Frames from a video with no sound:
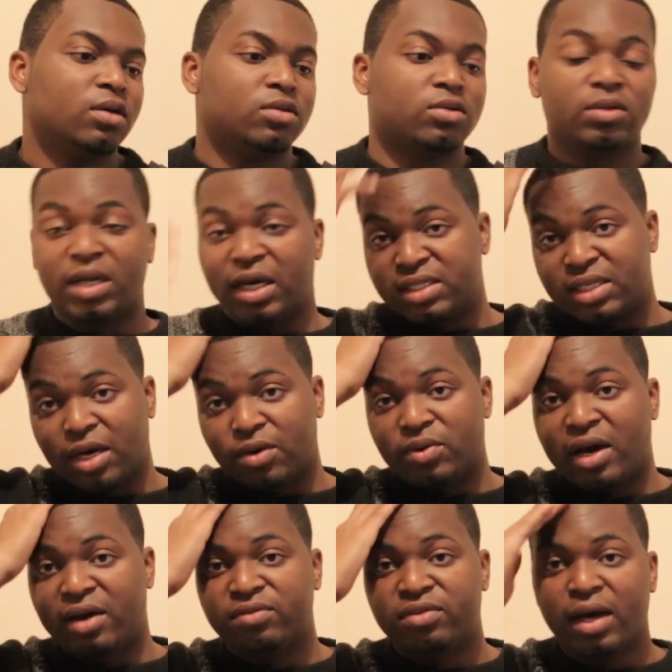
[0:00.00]
So that's how we
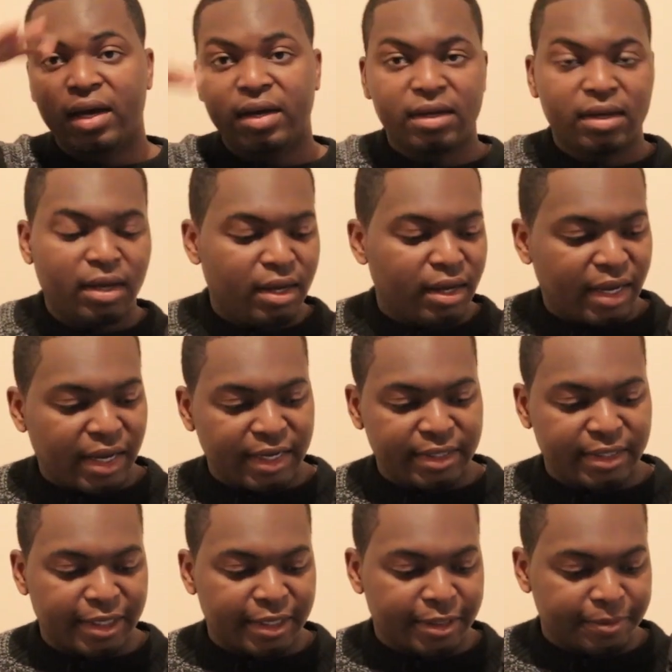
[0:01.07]
have that. And
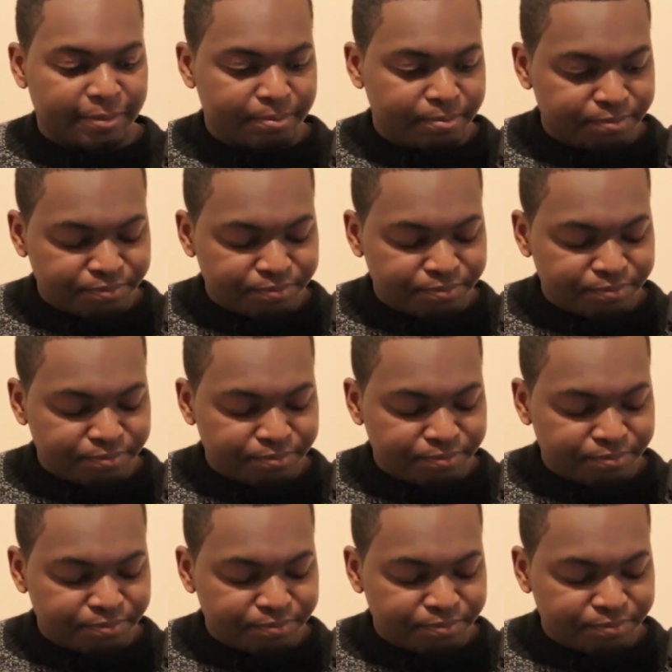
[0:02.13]
then